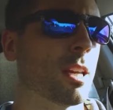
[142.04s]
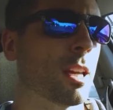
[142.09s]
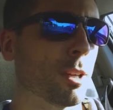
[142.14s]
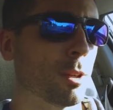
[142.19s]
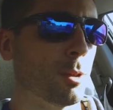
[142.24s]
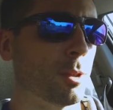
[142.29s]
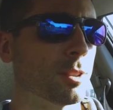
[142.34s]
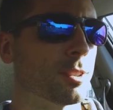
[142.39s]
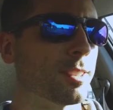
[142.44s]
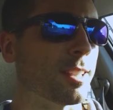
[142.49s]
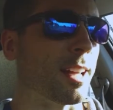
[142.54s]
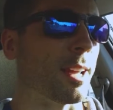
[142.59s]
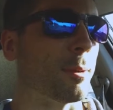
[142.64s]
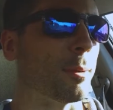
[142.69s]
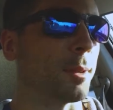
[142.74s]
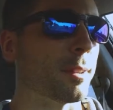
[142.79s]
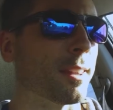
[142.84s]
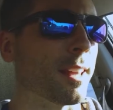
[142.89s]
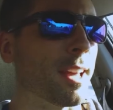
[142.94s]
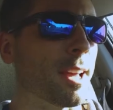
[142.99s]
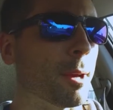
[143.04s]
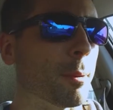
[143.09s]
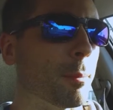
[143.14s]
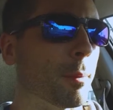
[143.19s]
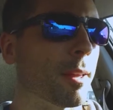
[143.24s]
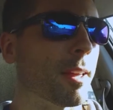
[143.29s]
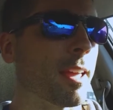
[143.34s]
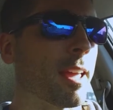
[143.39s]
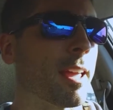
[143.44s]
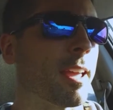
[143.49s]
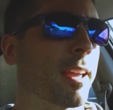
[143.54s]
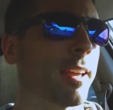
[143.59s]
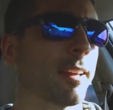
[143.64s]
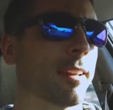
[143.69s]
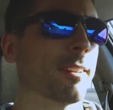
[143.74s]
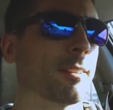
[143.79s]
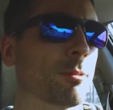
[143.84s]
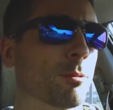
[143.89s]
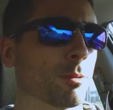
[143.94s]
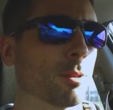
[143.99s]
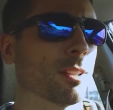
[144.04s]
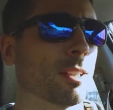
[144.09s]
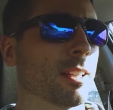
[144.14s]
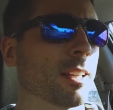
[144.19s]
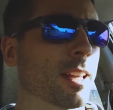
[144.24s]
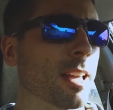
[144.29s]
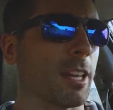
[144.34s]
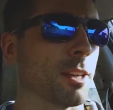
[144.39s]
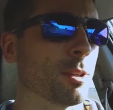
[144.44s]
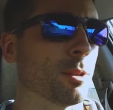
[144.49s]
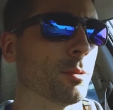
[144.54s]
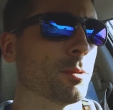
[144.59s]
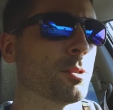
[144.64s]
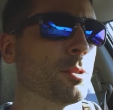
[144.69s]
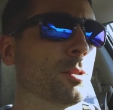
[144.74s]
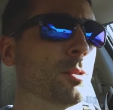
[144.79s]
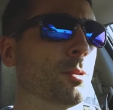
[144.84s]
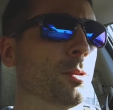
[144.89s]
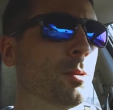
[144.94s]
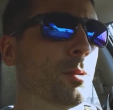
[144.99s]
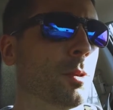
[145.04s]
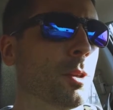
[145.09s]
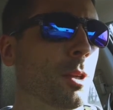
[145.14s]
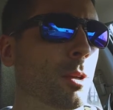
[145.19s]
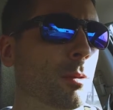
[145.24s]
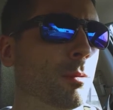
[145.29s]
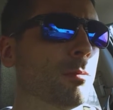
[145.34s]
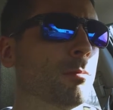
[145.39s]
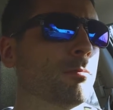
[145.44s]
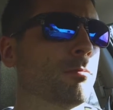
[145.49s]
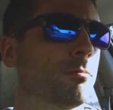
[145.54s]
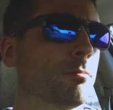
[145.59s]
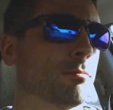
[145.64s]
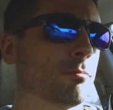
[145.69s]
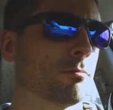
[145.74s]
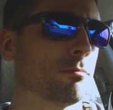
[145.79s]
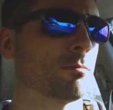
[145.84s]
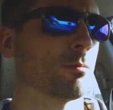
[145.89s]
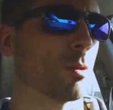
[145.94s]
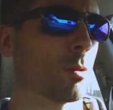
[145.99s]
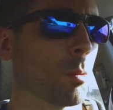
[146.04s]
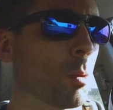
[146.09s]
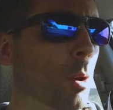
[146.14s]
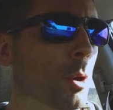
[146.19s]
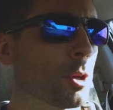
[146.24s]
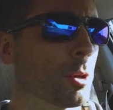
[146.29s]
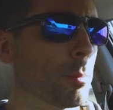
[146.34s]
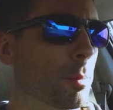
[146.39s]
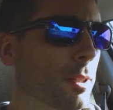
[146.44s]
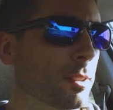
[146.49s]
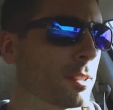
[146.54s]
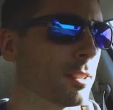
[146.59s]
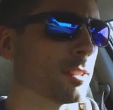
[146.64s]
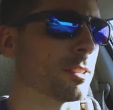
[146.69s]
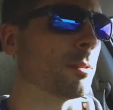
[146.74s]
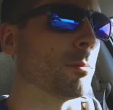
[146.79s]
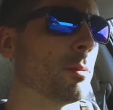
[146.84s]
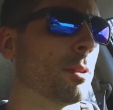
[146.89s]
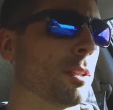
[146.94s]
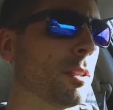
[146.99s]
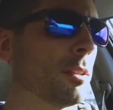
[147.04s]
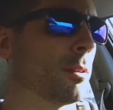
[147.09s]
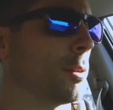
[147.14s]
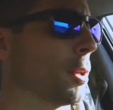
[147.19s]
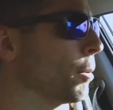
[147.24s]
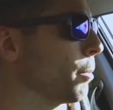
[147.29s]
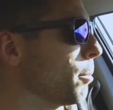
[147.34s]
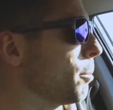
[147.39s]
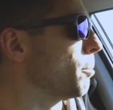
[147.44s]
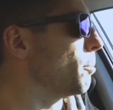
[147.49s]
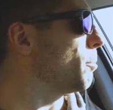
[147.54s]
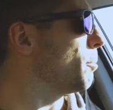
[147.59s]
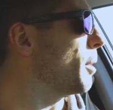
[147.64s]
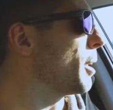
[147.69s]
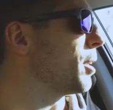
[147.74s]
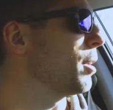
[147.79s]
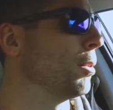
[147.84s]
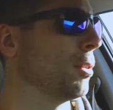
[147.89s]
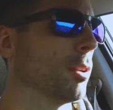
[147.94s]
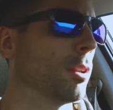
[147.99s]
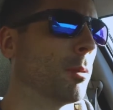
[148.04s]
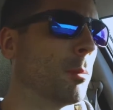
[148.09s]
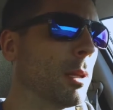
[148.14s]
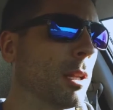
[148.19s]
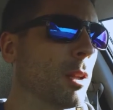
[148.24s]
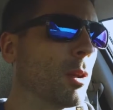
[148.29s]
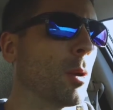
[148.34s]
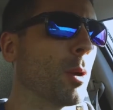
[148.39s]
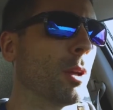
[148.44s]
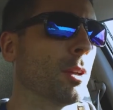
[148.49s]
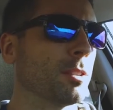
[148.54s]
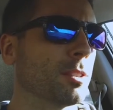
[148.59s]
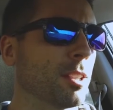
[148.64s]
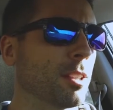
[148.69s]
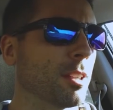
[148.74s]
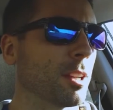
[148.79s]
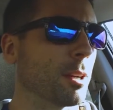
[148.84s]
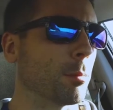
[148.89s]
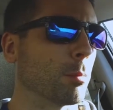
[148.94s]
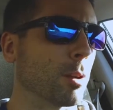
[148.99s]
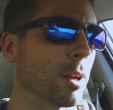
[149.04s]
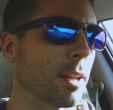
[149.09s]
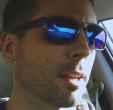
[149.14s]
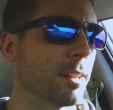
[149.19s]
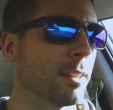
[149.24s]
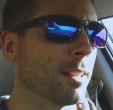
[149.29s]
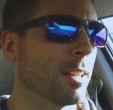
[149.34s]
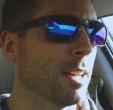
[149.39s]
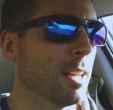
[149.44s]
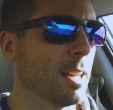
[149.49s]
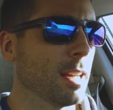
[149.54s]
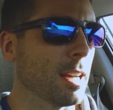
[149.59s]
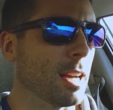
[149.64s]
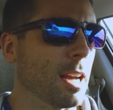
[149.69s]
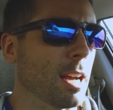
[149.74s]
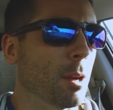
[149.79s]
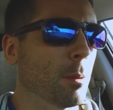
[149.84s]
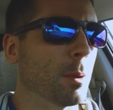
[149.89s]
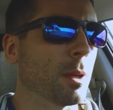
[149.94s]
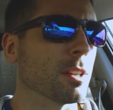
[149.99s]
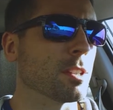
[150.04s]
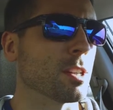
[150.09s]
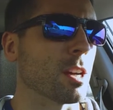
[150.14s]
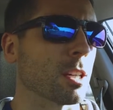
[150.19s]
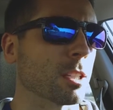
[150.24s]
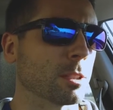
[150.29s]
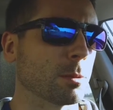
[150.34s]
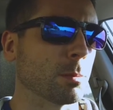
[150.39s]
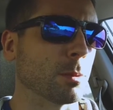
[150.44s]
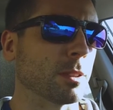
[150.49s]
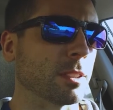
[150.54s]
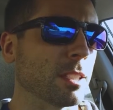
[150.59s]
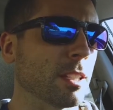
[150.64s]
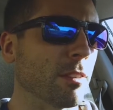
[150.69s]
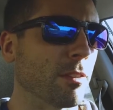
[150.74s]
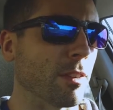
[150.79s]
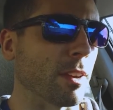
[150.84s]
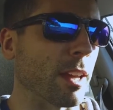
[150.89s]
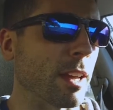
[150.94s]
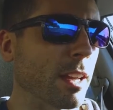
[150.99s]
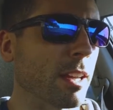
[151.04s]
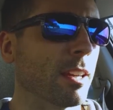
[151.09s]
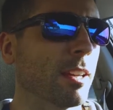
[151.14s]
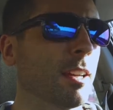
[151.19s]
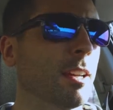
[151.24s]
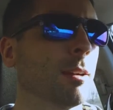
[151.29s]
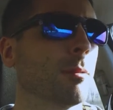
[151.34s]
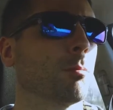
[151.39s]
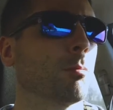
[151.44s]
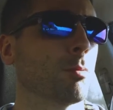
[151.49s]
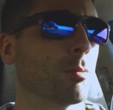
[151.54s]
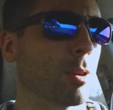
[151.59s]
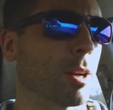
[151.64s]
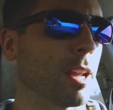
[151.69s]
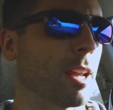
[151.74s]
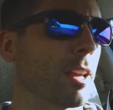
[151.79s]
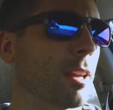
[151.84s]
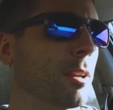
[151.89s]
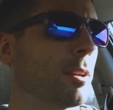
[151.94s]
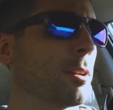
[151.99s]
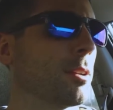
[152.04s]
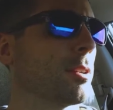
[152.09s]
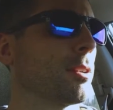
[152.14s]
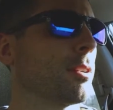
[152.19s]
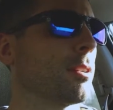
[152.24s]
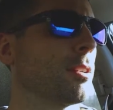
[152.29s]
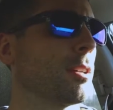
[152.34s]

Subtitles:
get you to stay with them and really get you to reward your business and make you a little bit loyal to their brand. We can talk specific brand